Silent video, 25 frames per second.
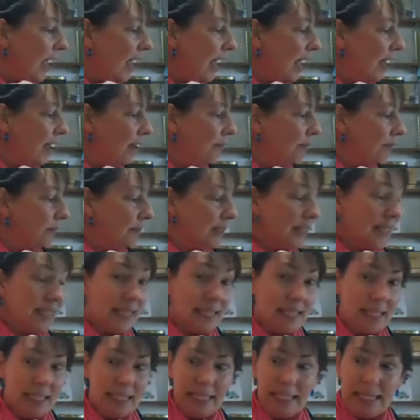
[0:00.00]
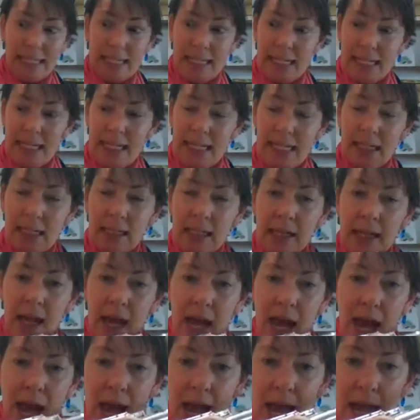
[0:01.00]
F to the D,
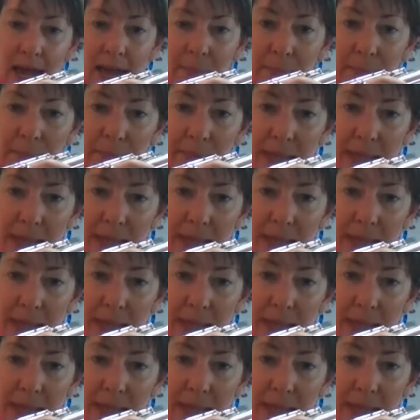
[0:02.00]
I